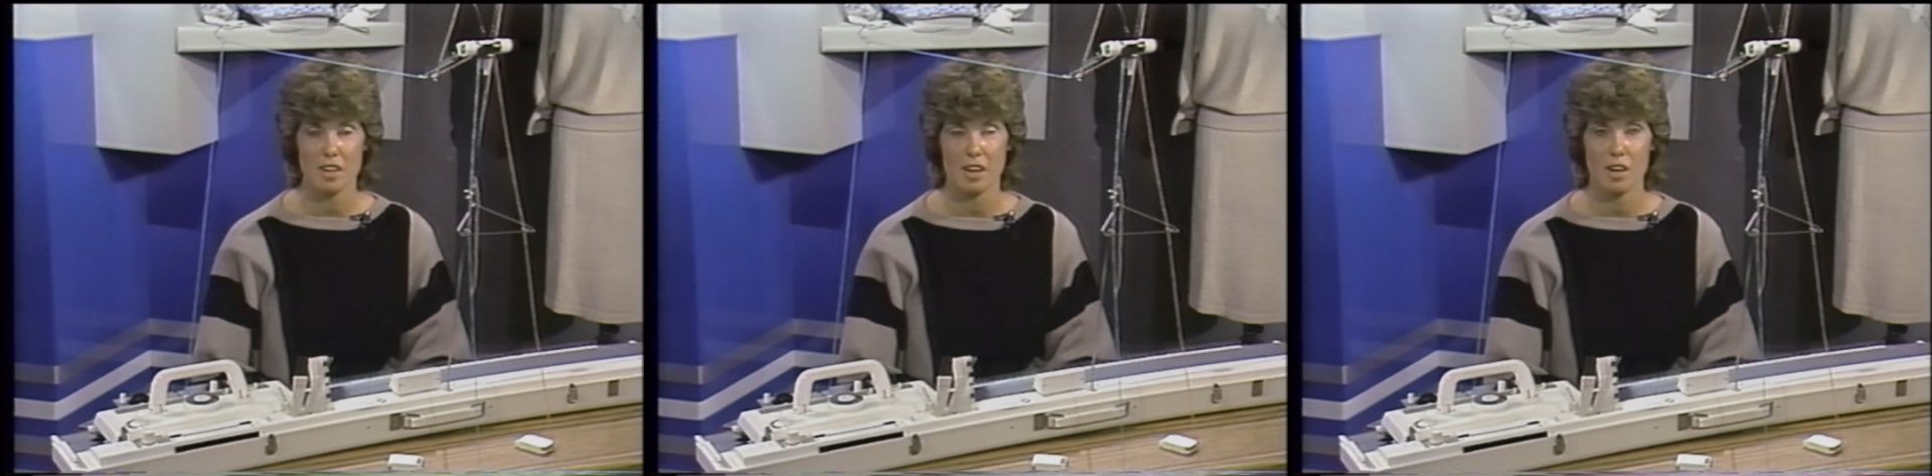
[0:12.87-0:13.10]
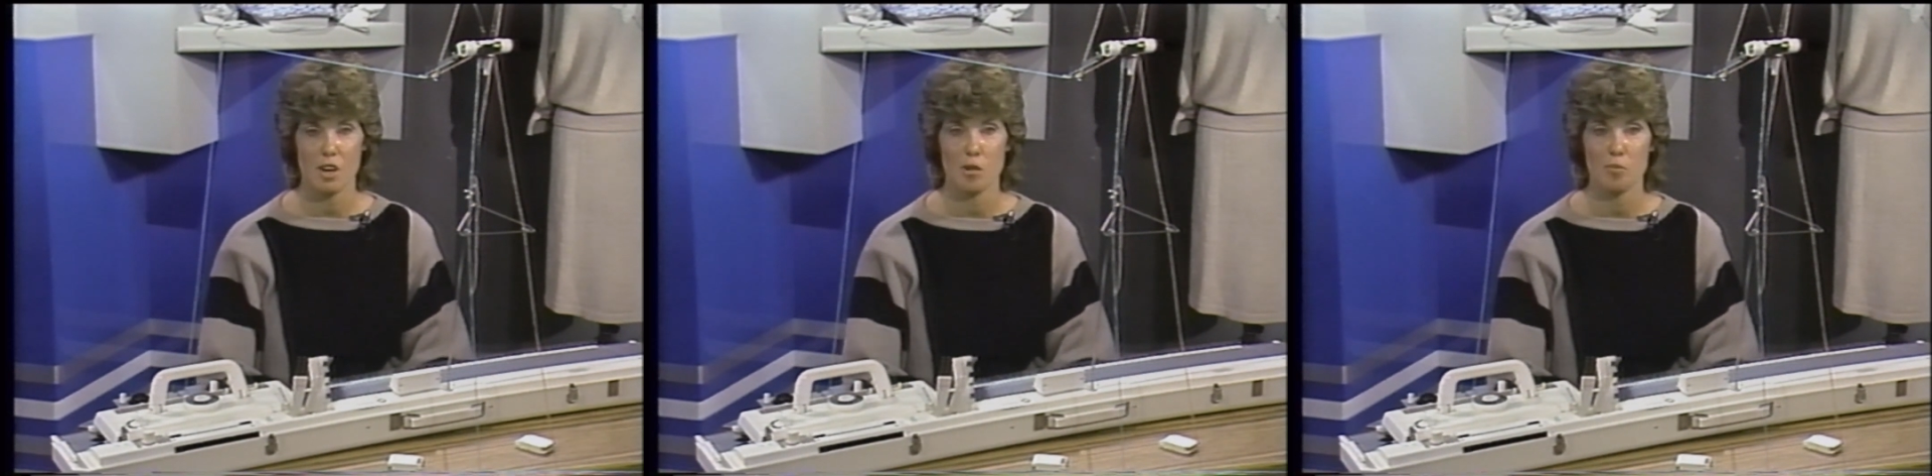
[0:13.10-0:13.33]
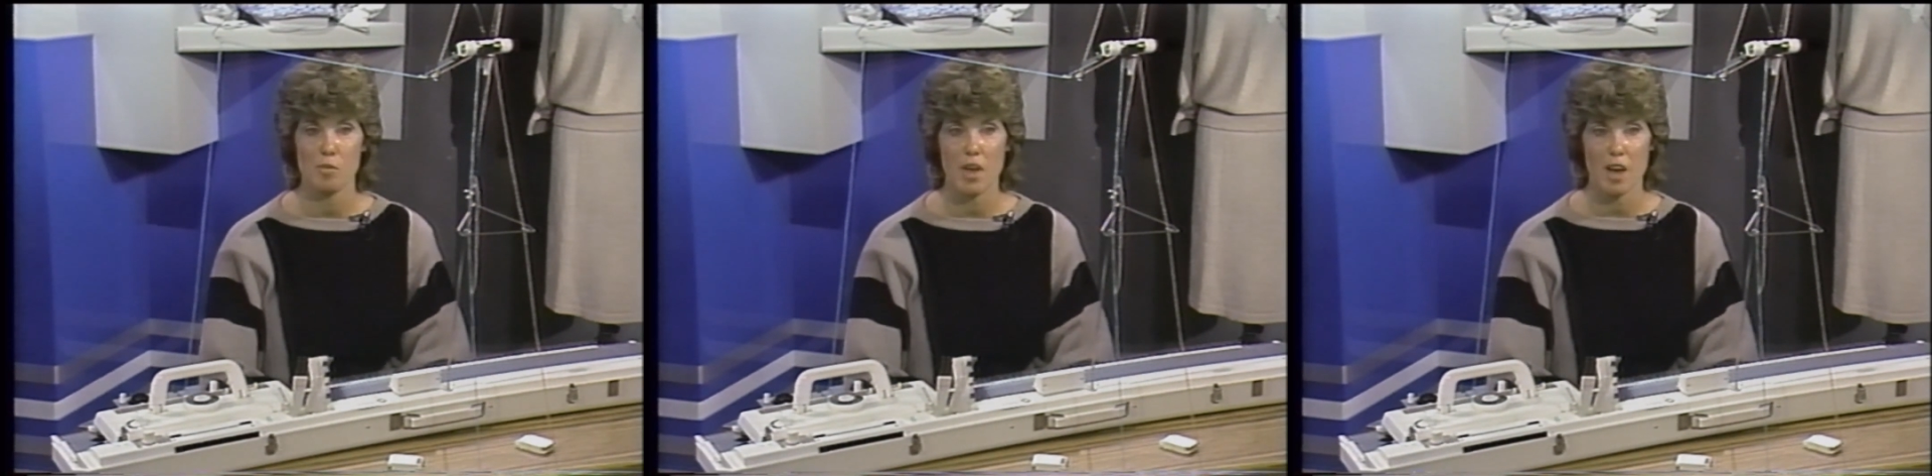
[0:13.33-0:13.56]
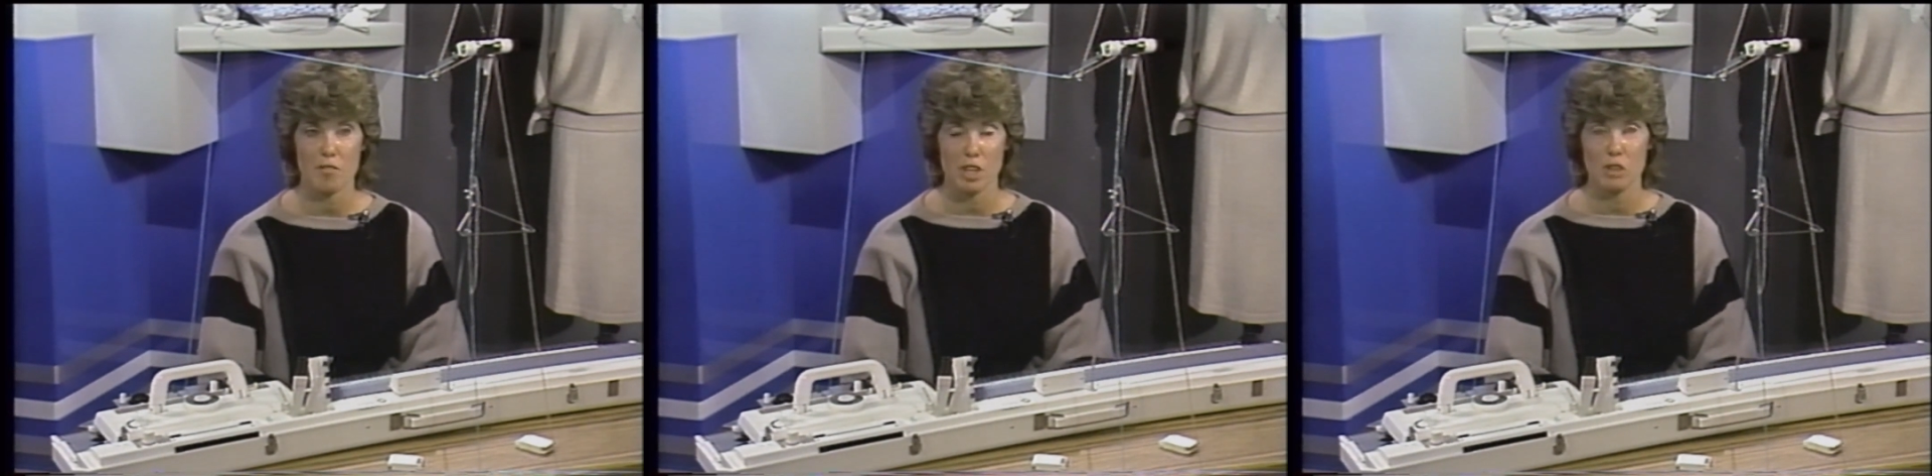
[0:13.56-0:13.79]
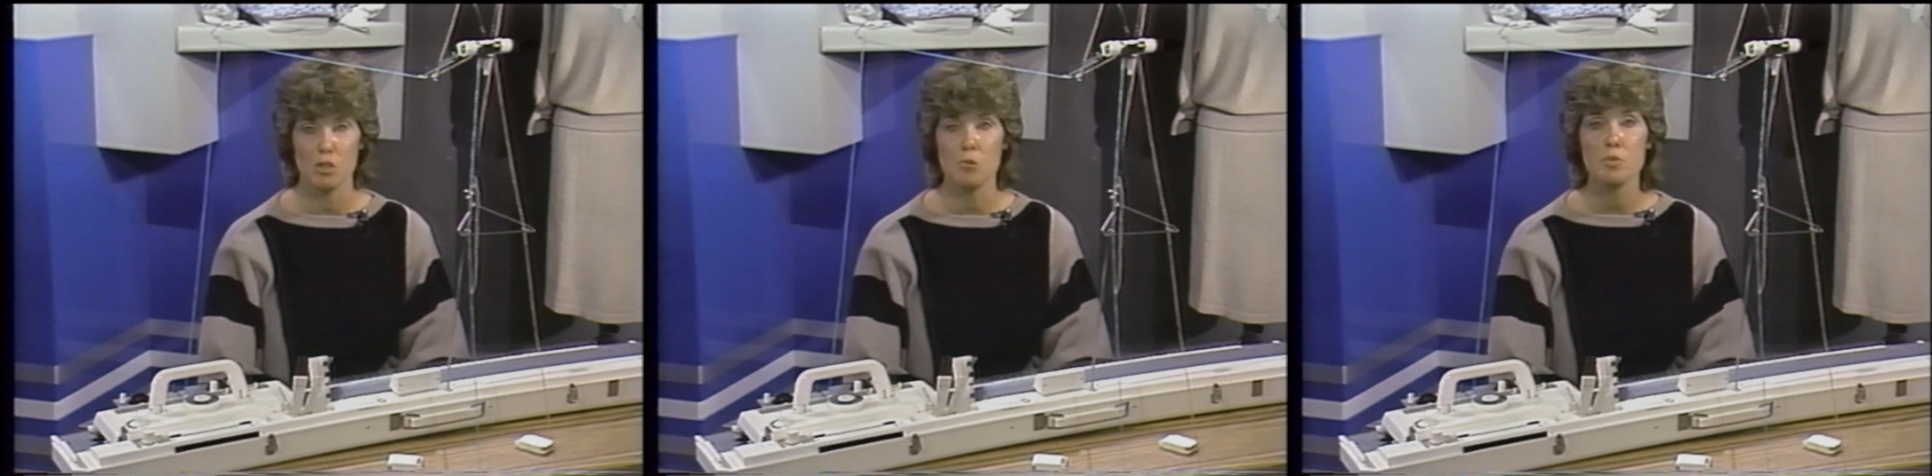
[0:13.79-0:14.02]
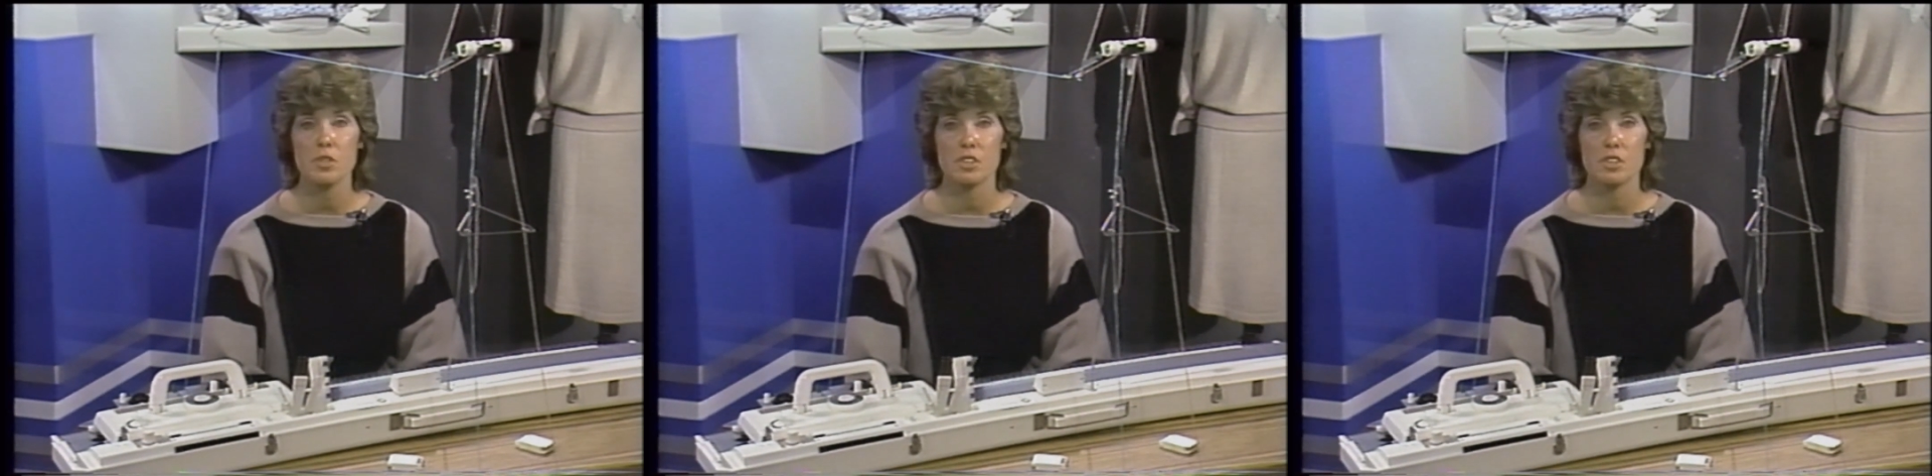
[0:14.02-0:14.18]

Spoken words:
have a loop